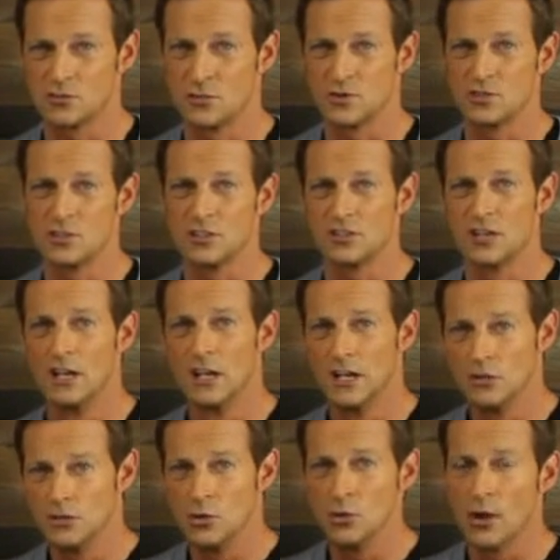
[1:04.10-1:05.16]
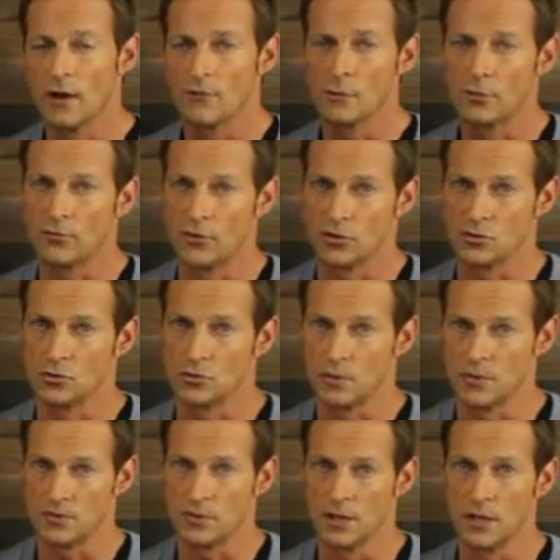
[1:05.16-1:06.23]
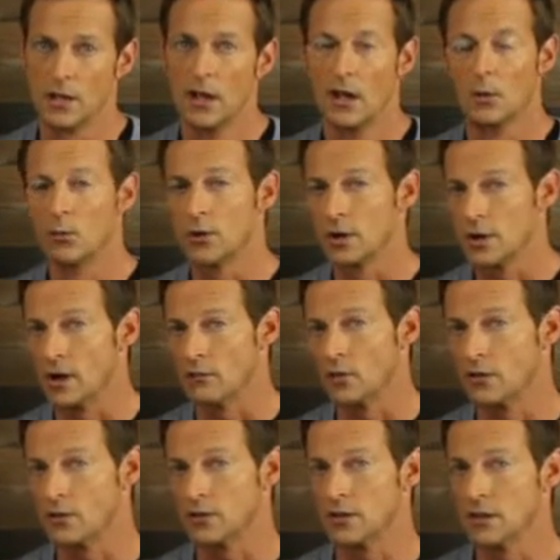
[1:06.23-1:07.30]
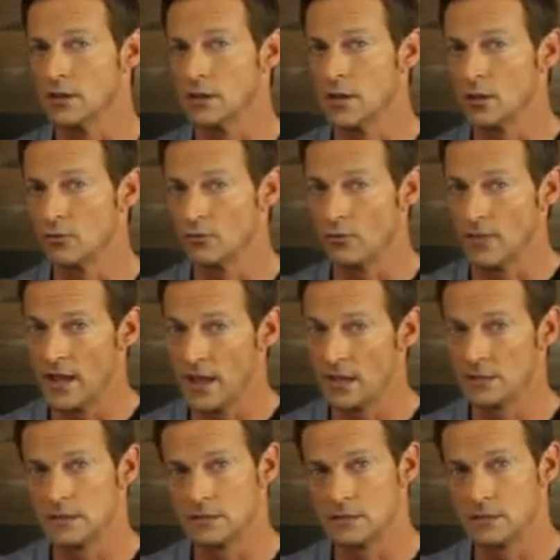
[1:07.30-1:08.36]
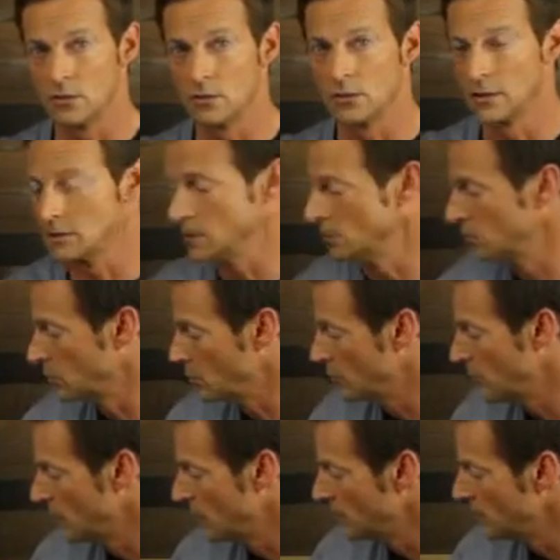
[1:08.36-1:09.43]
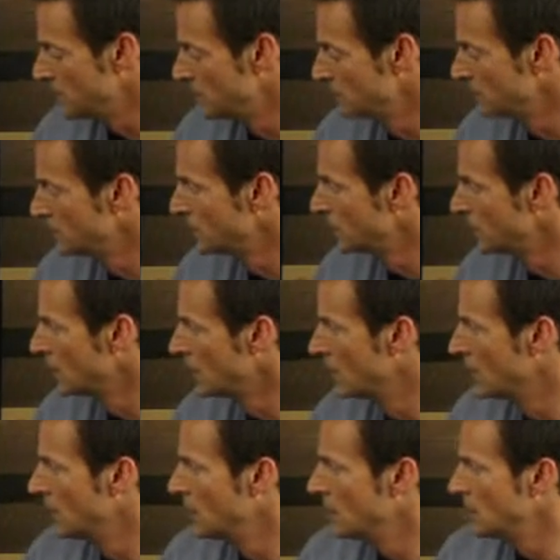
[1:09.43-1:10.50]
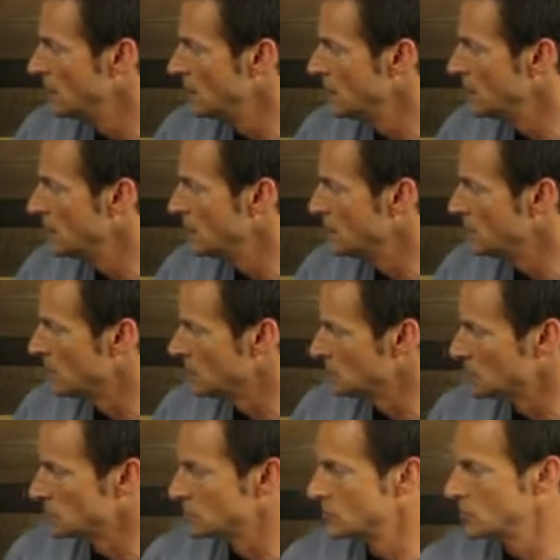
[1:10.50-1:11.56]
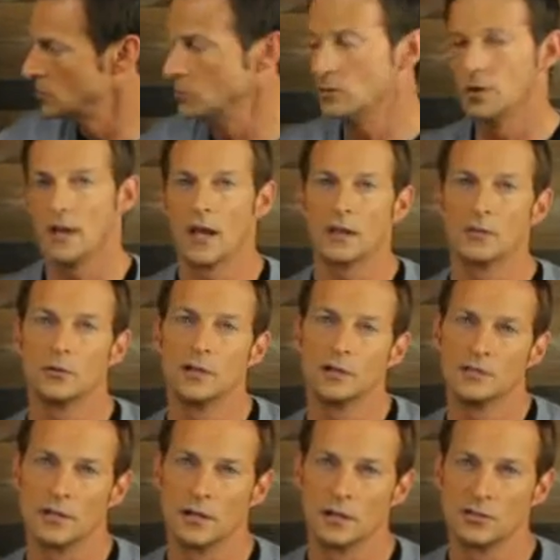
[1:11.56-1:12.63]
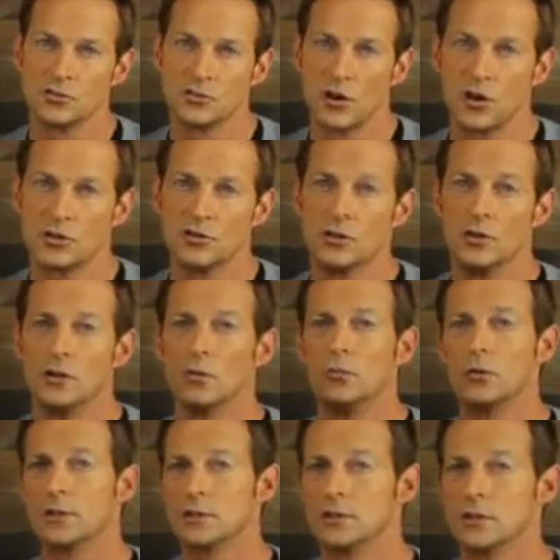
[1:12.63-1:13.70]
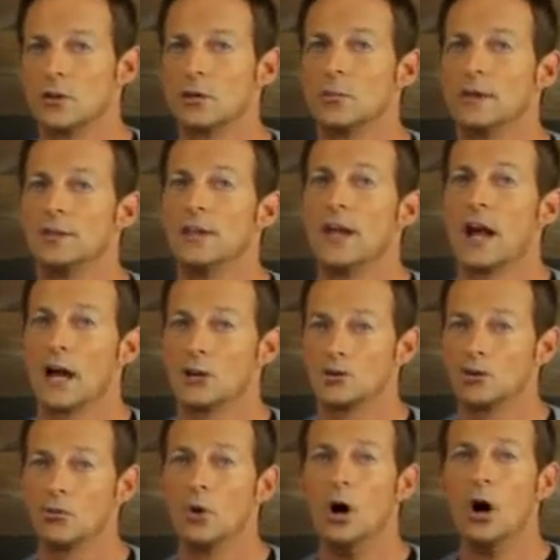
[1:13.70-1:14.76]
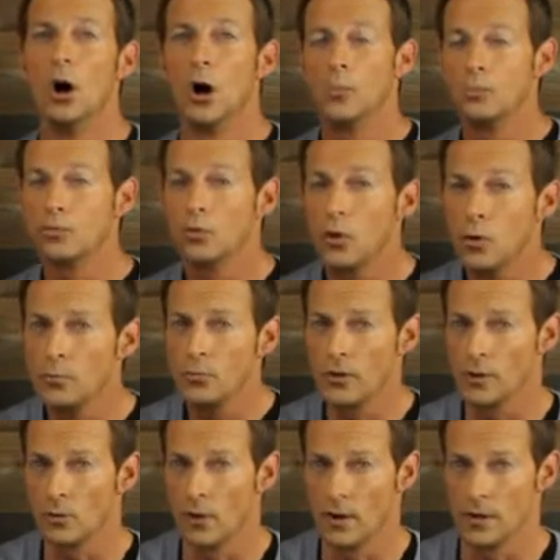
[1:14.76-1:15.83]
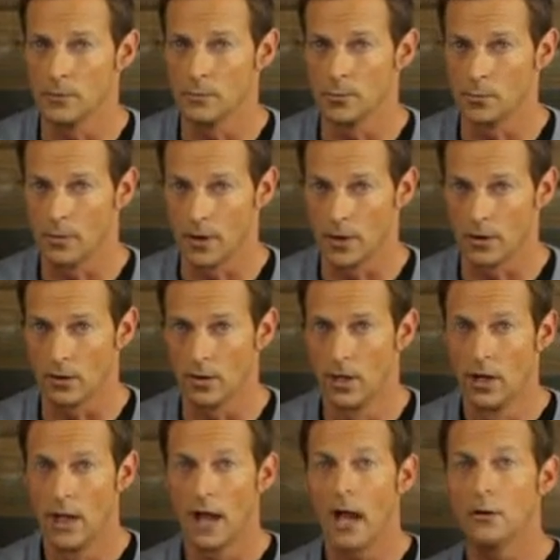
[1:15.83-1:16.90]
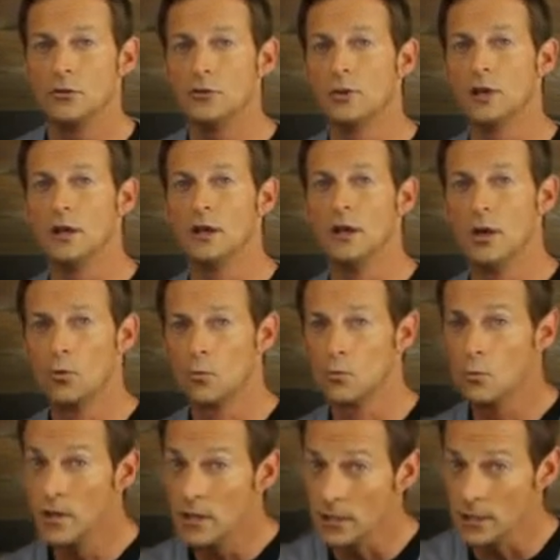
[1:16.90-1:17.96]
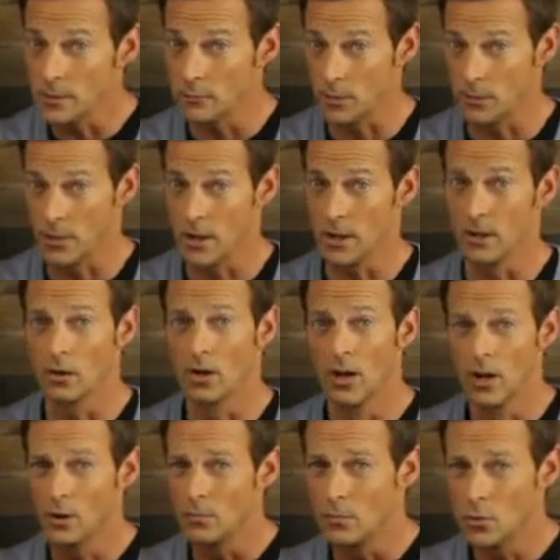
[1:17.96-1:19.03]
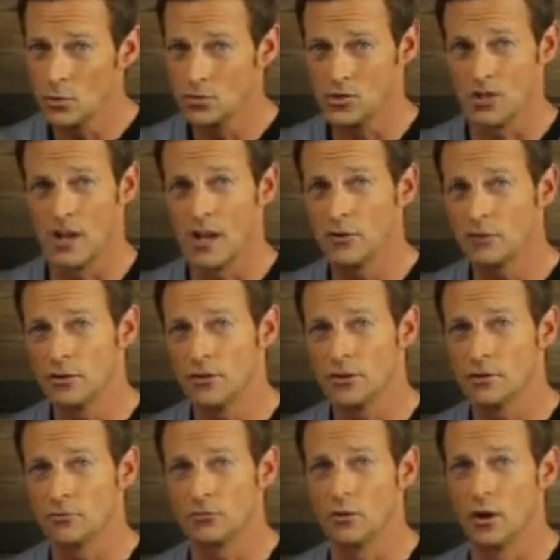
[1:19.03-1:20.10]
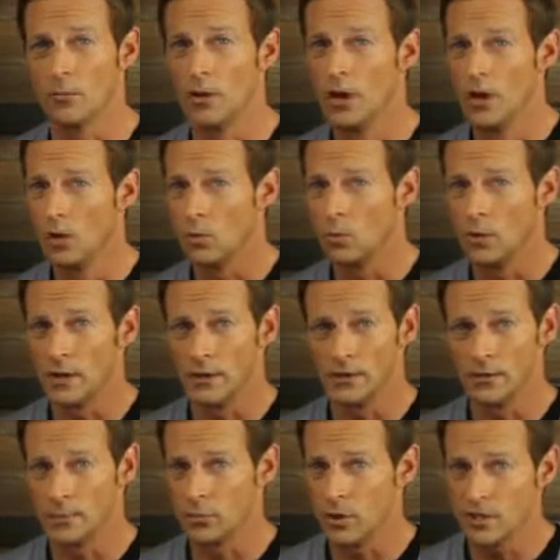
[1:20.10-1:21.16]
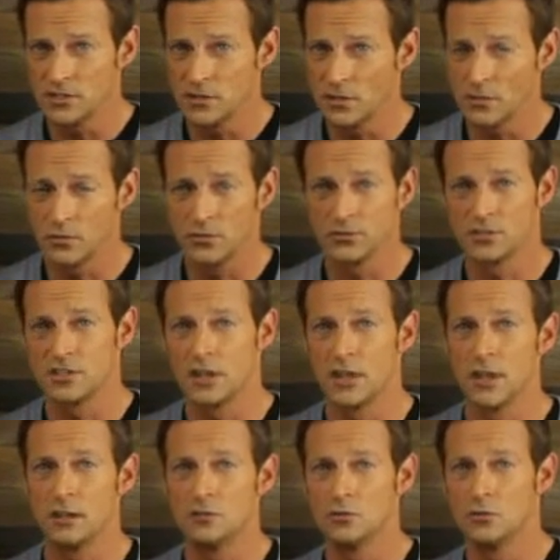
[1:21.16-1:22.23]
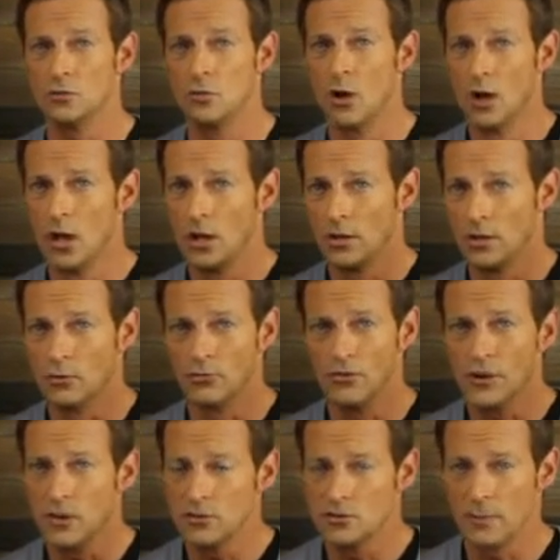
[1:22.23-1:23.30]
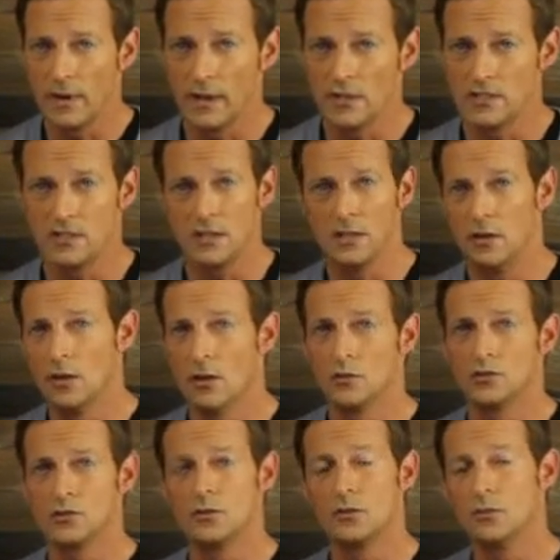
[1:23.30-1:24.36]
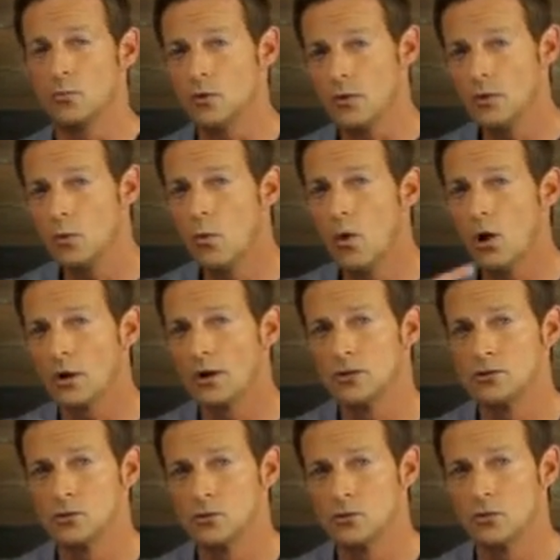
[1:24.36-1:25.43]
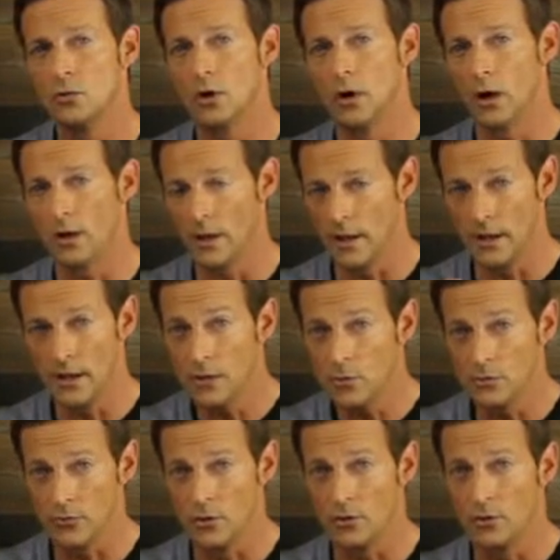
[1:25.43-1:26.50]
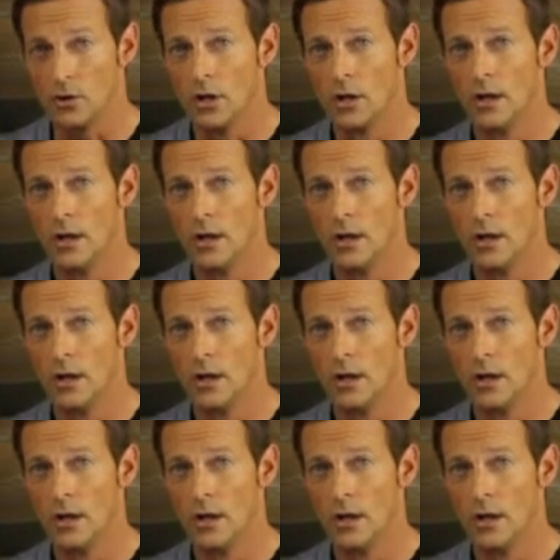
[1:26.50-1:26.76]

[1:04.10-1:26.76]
which is, do you have a professional resume? We're going to cover everything in there from that to your LinkedIn profile. In Module 2, Gathering Intel and Strategy, we're going to talk about the actual appropriate way to prepare, how you can really prepare, immersion, everything from what the press articles say to videos about a CEO, so that when you walk into an interview,